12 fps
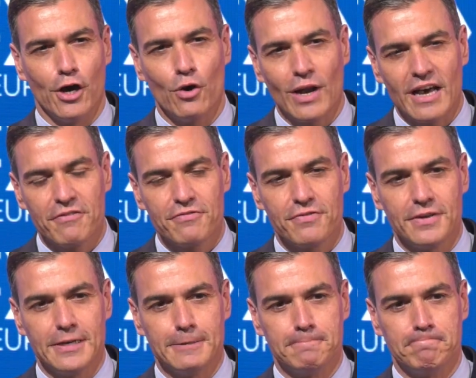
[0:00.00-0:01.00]
Olaf
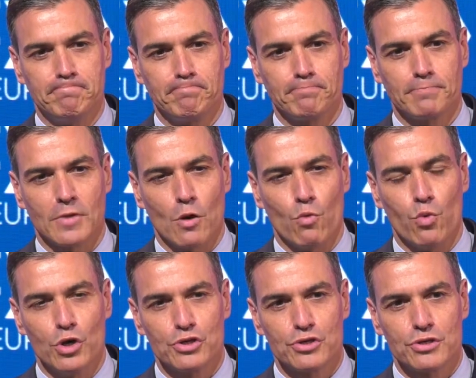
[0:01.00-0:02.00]

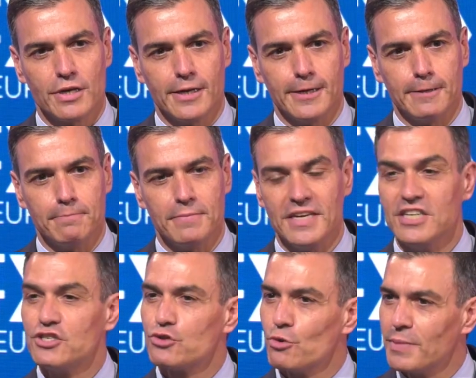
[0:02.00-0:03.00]
was
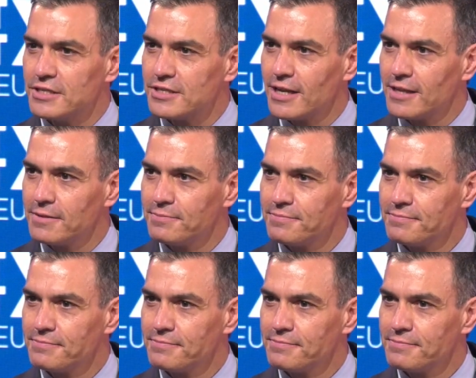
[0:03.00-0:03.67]
instrumental